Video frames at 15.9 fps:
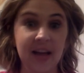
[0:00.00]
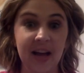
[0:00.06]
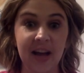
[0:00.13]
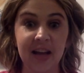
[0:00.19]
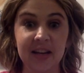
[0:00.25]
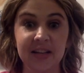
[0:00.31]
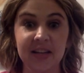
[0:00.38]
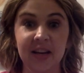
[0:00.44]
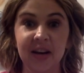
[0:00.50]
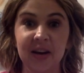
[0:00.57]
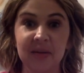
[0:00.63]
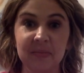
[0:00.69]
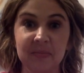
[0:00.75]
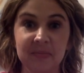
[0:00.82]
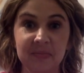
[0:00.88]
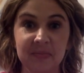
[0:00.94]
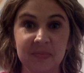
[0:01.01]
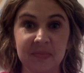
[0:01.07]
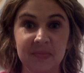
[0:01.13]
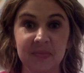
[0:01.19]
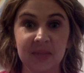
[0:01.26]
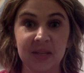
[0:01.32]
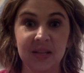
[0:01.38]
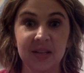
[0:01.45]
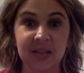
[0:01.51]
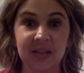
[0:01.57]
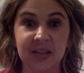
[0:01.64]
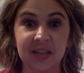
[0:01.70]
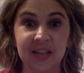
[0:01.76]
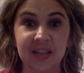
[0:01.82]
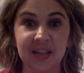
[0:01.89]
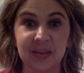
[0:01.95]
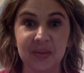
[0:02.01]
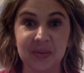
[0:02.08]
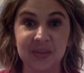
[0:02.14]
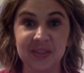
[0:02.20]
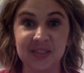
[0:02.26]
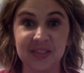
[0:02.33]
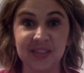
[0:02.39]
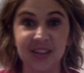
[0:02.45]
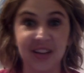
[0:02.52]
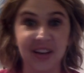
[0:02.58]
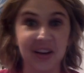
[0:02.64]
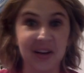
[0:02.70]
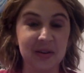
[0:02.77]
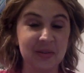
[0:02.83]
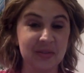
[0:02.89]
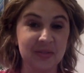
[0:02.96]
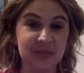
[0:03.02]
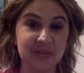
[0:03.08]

And um, it was uh,